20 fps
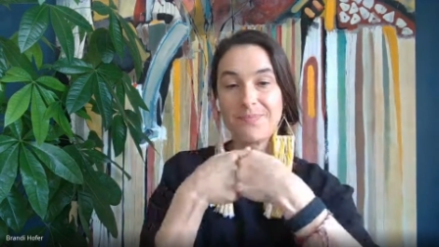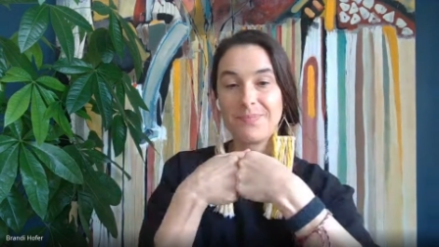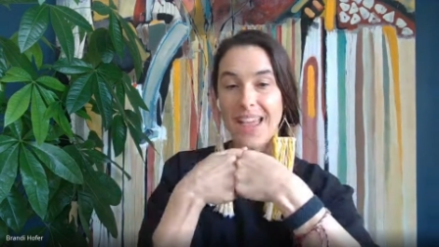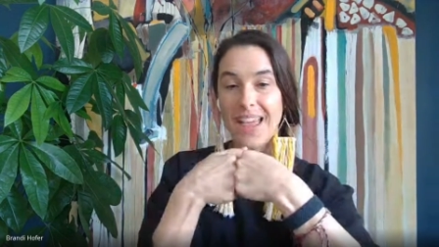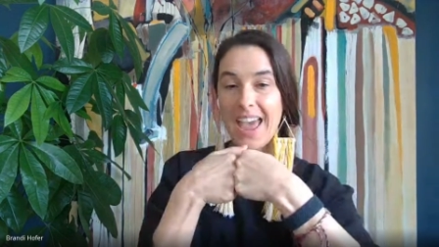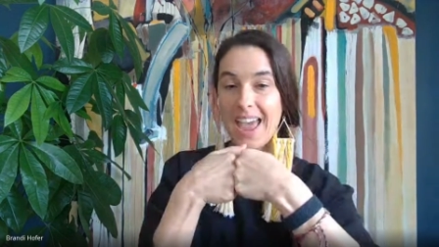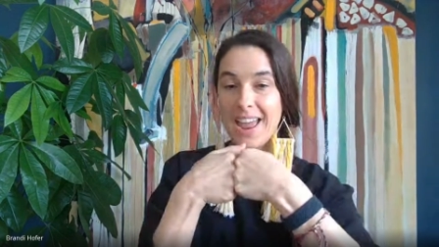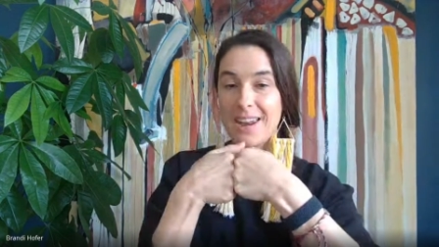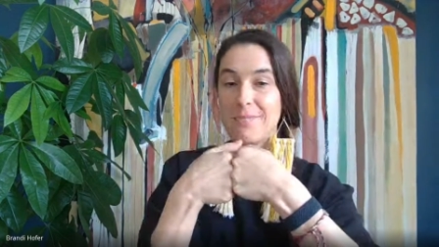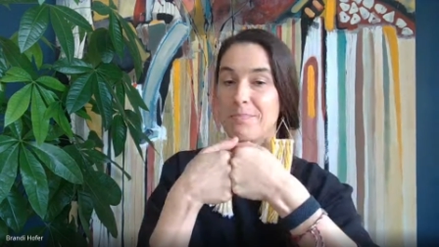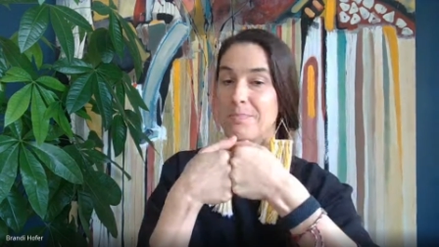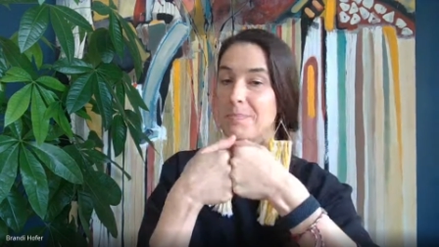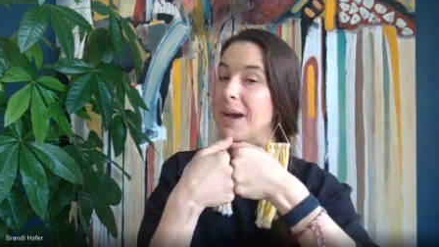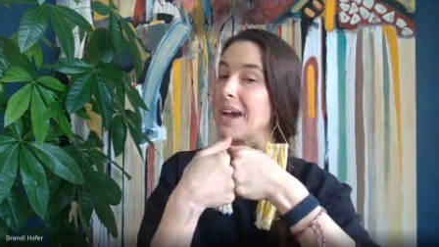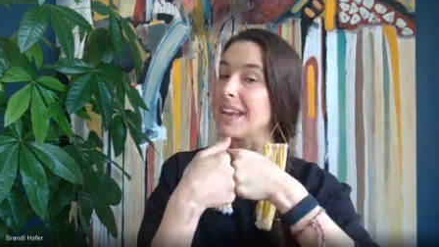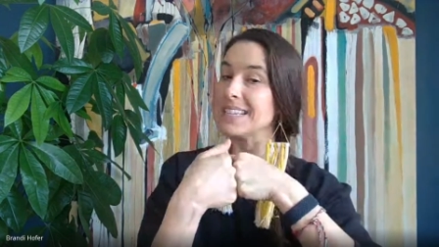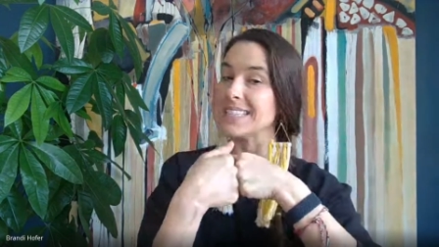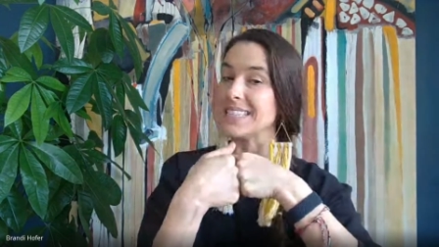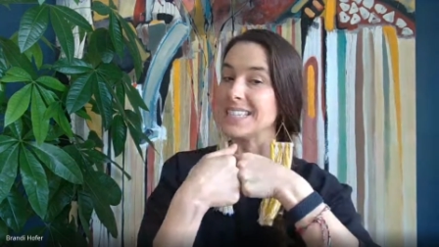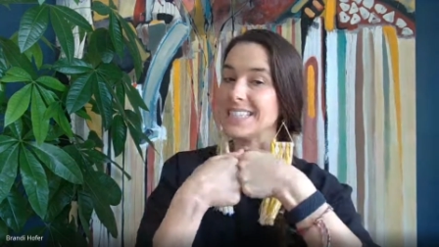head
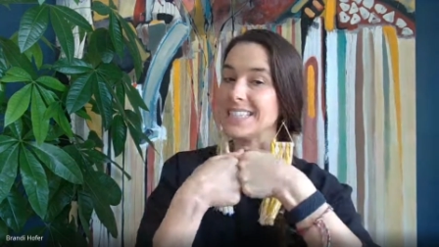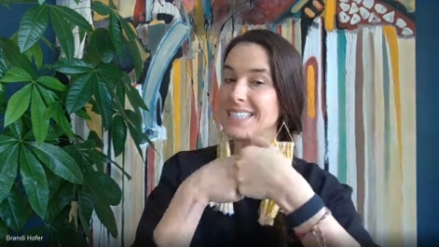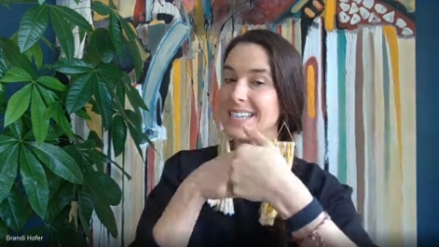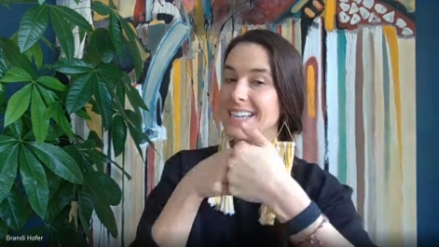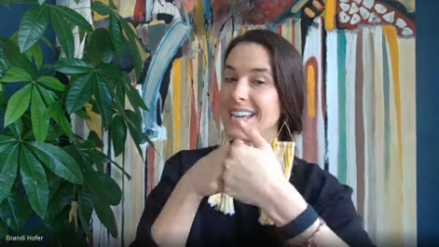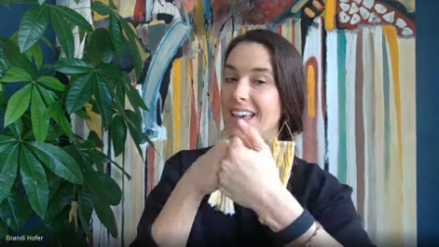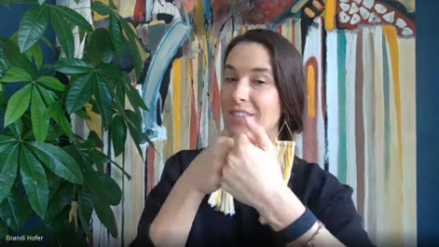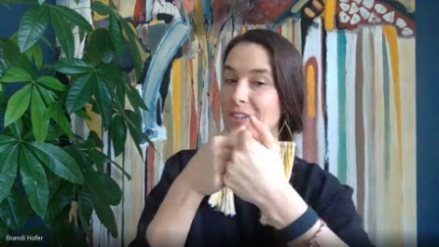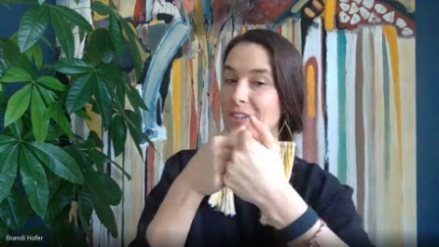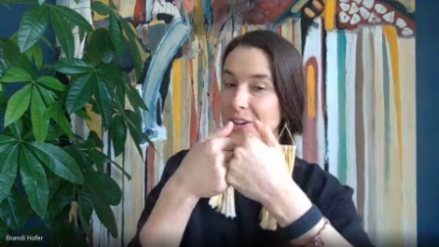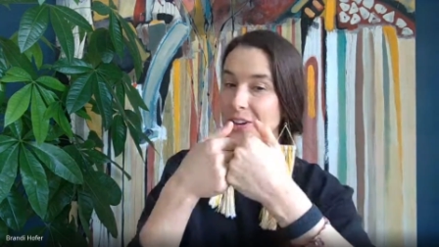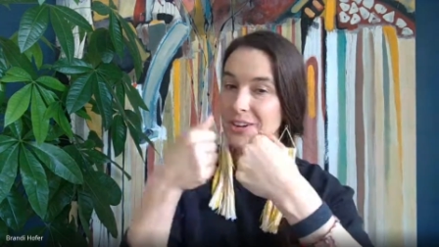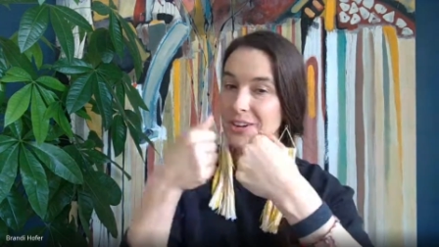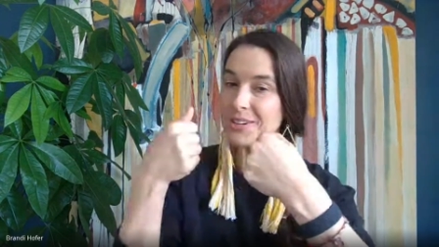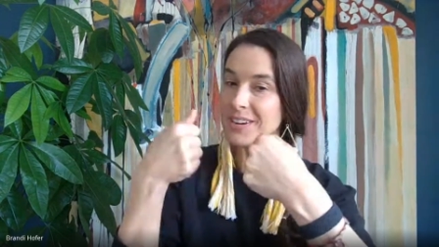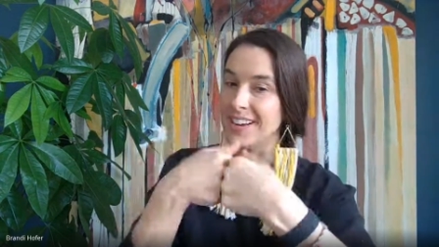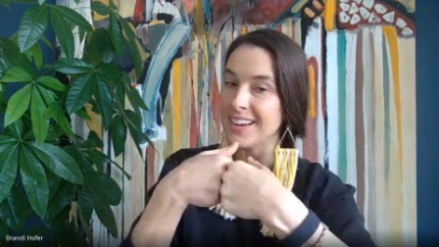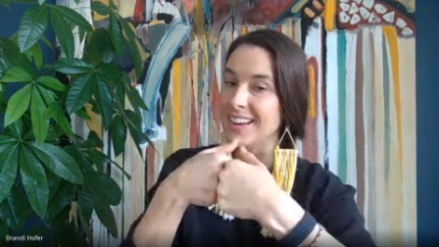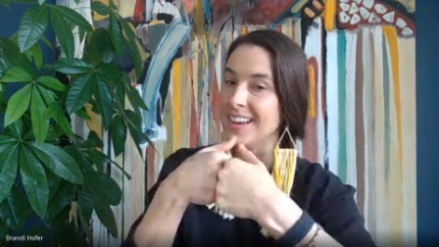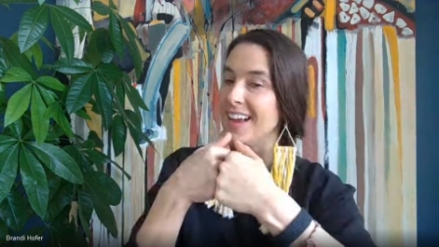bunting together.
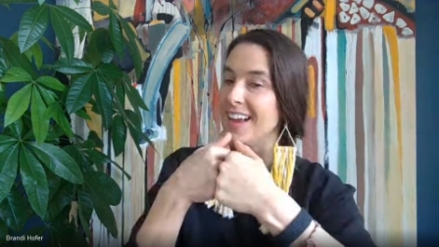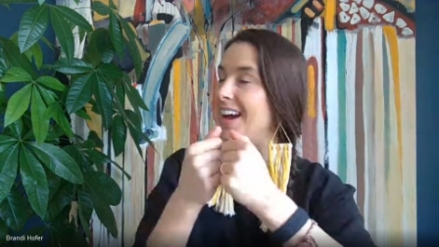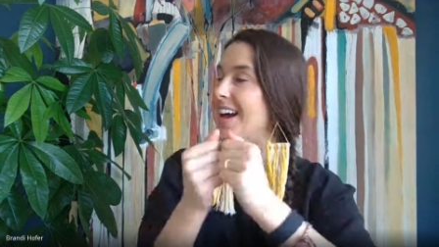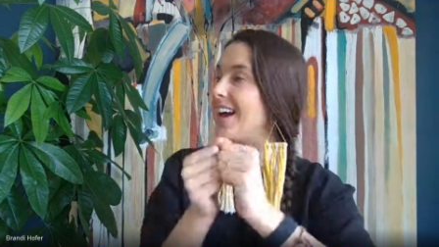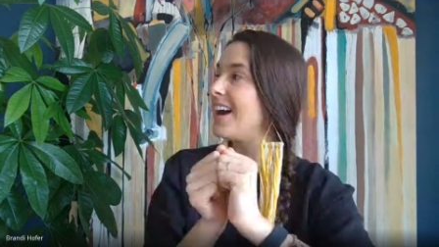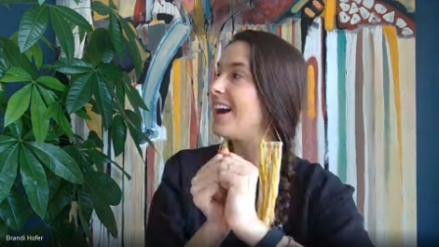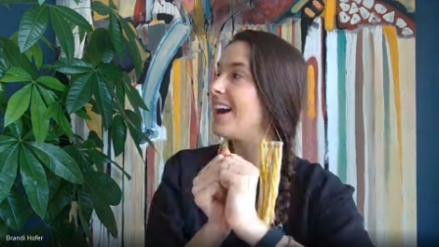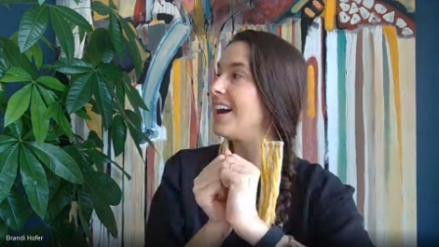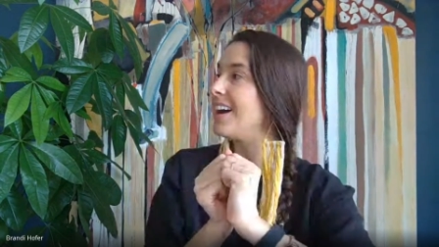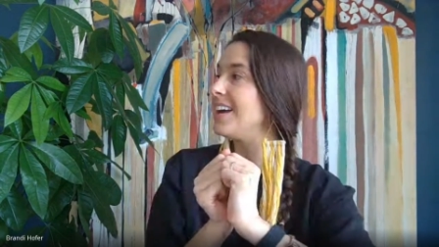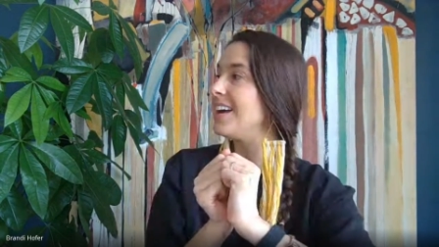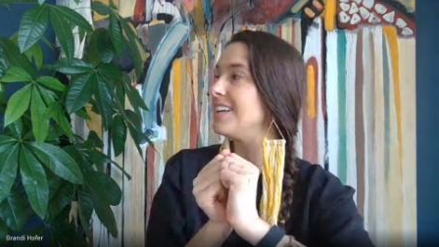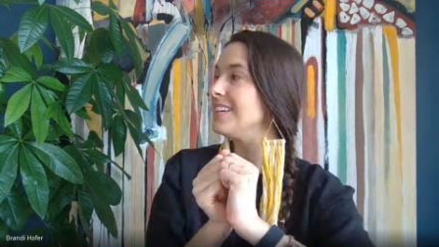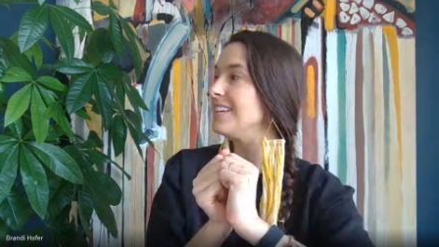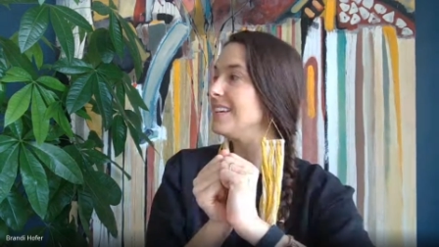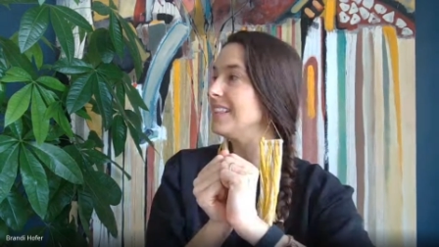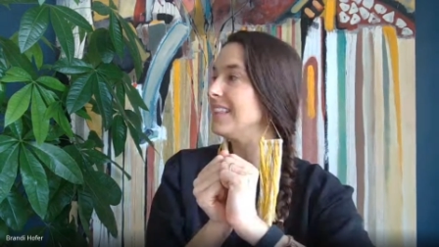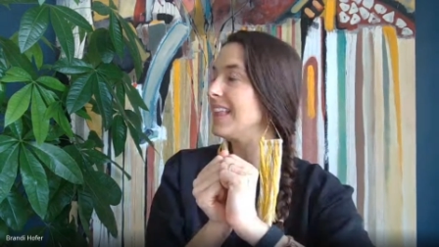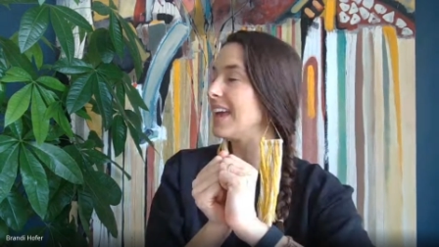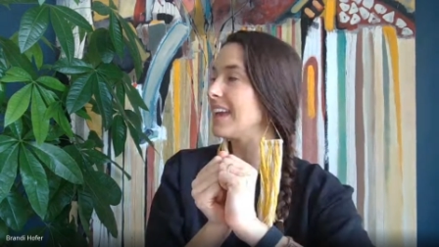Uh,
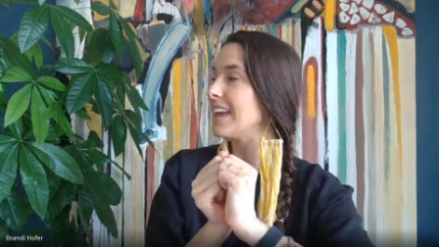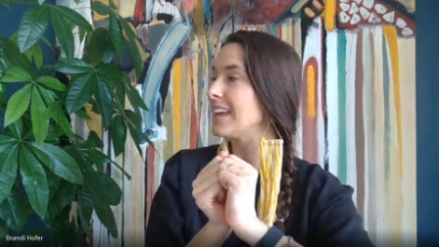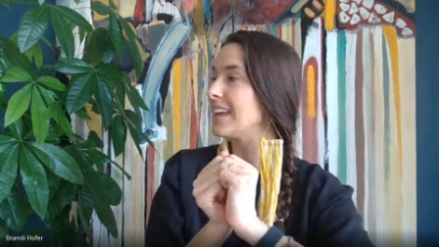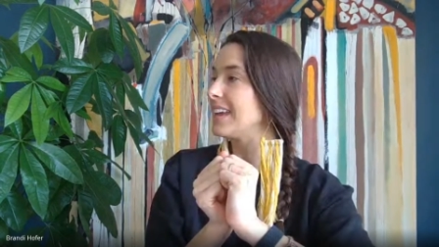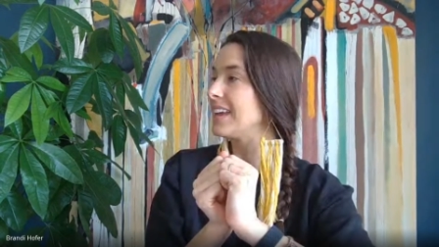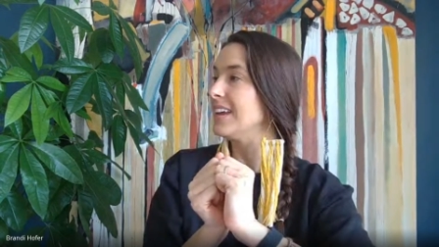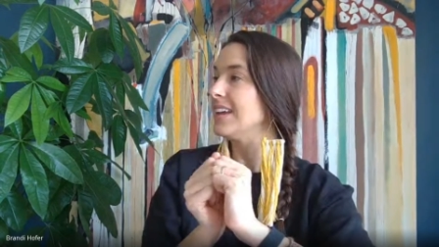like